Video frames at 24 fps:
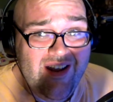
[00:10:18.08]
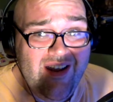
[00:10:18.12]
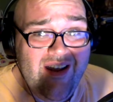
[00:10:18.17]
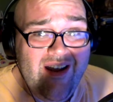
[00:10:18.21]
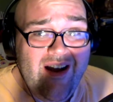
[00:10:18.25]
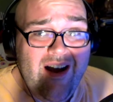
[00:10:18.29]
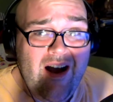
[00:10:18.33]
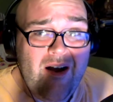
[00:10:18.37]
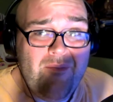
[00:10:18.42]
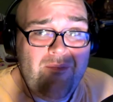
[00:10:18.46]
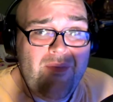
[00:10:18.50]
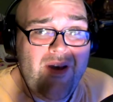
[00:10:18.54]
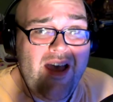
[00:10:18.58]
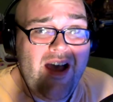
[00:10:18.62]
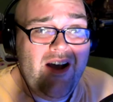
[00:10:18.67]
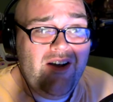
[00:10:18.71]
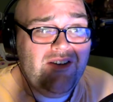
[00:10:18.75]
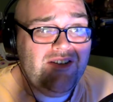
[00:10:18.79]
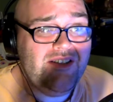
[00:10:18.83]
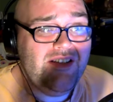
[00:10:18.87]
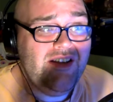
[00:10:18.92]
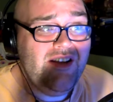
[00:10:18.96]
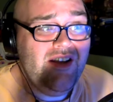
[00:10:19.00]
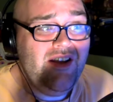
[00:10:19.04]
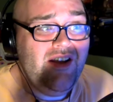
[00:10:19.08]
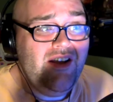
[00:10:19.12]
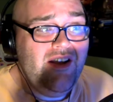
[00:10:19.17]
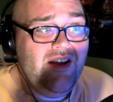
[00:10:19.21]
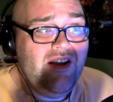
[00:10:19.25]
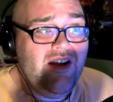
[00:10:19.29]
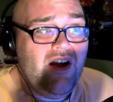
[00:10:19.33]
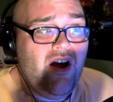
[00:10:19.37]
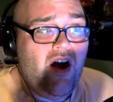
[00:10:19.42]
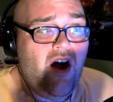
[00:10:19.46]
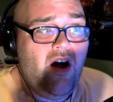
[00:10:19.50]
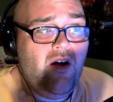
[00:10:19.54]
about
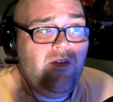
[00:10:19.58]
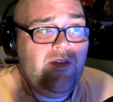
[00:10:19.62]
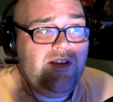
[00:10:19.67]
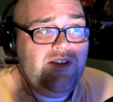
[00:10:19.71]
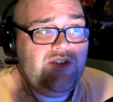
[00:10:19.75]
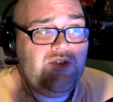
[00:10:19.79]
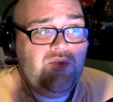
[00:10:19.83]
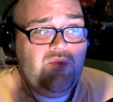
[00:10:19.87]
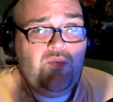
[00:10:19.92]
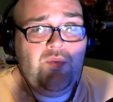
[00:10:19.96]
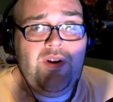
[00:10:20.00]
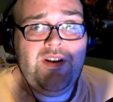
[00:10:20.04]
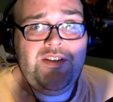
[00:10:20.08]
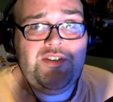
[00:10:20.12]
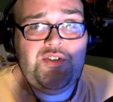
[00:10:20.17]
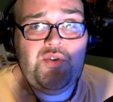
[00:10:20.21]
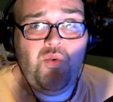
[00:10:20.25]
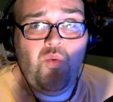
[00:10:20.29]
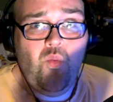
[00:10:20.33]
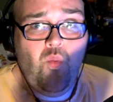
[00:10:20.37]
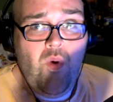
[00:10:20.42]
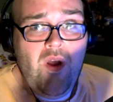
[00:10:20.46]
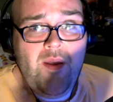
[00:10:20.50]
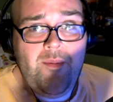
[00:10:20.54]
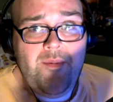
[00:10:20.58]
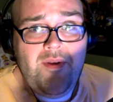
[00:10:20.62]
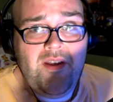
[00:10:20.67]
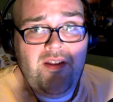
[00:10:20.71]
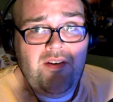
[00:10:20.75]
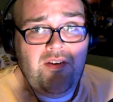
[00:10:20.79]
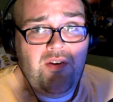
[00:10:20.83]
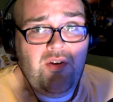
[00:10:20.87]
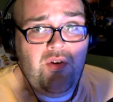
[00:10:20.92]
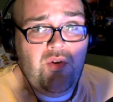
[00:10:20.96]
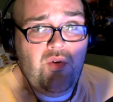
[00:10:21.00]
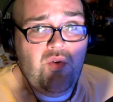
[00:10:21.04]
all these rich
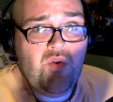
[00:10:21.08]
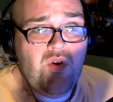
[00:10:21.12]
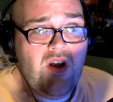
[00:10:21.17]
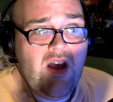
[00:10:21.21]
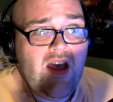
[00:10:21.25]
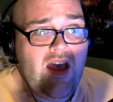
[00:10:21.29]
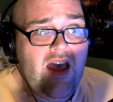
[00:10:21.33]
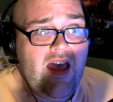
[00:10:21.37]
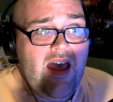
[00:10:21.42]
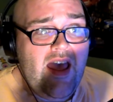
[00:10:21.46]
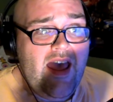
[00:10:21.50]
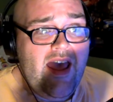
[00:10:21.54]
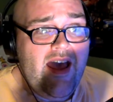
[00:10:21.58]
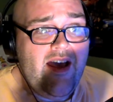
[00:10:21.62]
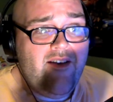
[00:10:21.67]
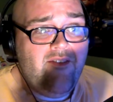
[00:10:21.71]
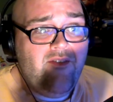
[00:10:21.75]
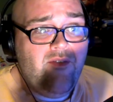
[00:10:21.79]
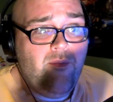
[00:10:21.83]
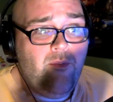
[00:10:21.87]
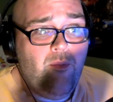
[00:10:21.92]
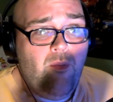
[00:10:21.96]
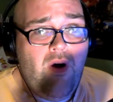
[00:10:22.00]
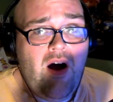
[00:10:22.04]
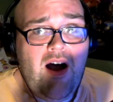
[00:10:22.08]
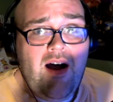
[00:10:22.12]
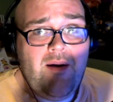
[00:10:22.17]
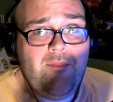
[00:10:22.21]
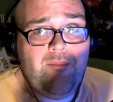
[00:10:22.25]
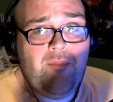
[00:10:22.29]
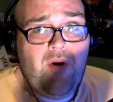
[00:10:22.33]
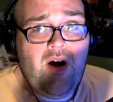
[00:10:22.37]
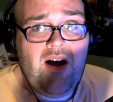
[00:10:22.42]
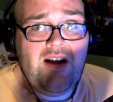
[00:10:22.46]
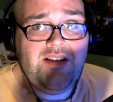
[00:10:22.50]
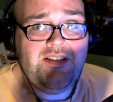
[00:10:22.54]
women who have mob
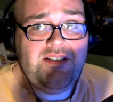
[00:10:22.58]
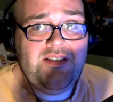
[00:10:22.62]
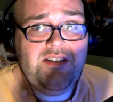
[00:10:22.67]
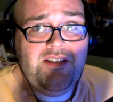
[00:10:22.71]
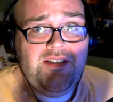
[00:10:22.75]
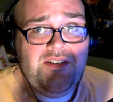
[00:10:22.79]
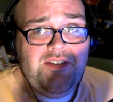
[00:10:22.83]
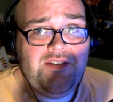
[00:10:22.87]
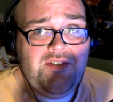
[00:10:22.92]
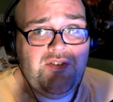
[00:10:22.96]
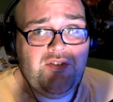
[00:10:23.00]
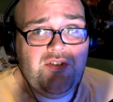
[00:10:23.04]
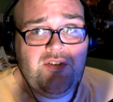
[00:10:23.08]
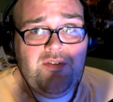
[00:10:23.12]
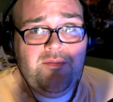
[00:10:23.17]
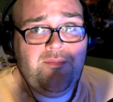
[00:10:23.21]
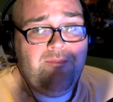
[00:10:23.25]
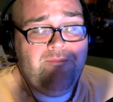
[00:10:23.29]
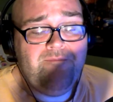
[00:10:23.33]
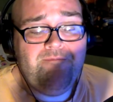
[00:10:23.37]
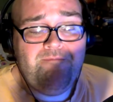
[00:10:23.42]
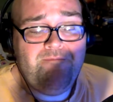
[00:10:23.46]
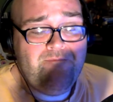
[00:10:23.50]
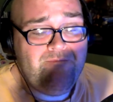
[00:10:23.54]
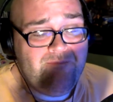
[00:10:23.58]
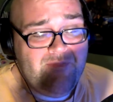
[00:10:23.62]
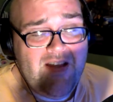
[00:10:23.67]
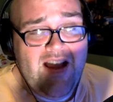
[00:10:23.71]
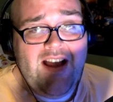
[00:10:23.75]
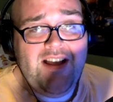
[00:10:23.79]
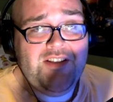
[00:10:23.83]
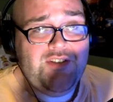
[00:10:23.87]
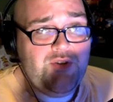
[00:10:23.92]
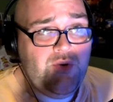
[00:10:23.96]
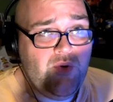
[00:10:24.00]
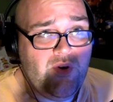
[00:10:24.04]
bosses or
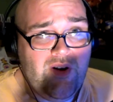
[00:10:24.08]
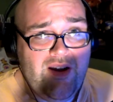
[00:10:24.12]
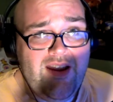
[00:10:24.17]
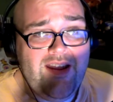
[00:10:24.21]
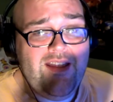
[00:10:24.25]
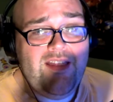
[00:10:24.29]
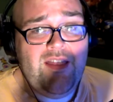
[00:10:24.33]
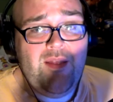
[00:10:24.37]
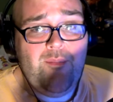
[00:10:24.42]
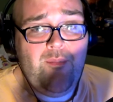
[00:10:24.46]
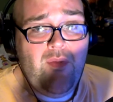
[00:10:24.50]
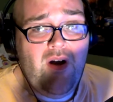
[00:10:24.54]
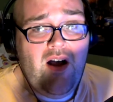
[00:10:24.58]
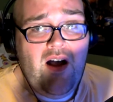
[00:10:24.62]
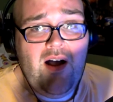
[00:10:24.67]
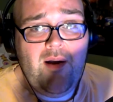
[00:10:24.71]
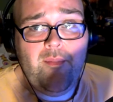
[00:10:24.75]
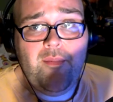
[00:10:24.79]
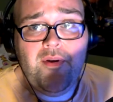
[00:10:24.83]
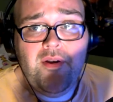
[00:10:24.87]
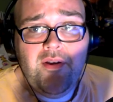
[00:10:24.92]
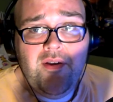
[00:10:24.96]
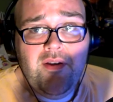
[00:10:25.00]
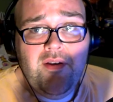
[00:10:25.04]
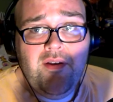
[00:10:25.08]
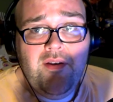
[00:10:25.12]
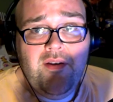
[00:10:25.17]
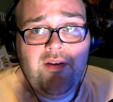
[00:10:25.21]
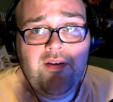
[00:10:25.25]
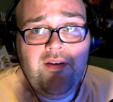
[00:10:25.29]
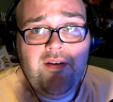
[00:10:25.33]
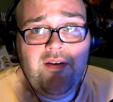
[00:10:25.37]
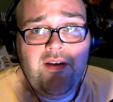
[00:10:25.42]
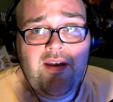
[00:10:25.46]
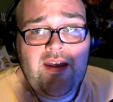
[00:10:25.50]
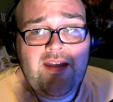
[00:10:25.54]
guys who are in the mob,
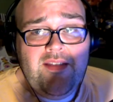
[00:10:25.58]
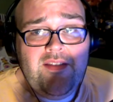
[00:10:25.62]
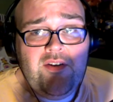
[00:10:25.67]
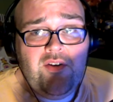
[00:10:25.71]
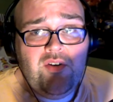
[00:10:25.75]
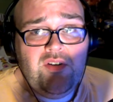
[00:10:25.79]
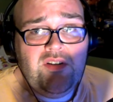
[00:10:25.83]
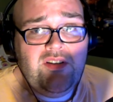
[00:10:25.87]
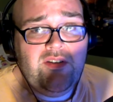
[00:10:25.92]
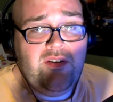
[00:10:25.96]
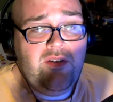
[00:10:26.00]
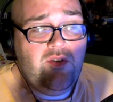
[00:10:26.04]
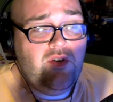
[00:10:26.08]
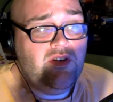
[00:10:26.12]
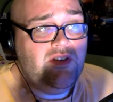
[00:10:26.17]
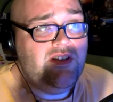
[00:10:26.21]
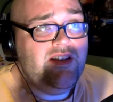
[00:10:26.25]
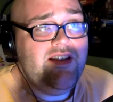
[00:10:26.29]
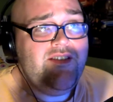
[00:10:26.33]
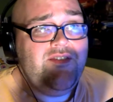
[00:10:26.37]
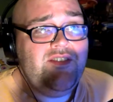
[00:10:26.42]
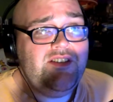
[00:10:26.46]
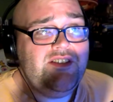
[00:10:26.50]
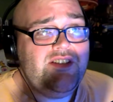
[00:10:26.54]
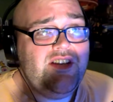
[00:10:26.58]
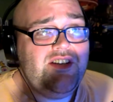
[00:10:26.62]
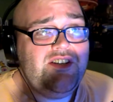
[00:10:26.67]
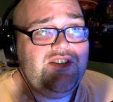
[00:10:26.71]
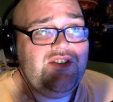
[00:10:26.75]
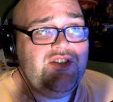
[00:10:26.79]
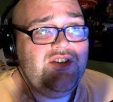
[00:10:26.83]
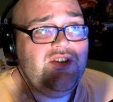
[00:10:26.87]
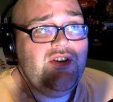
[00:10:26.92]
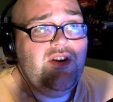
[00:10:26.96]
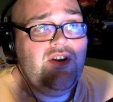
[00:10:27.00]
and they're living such,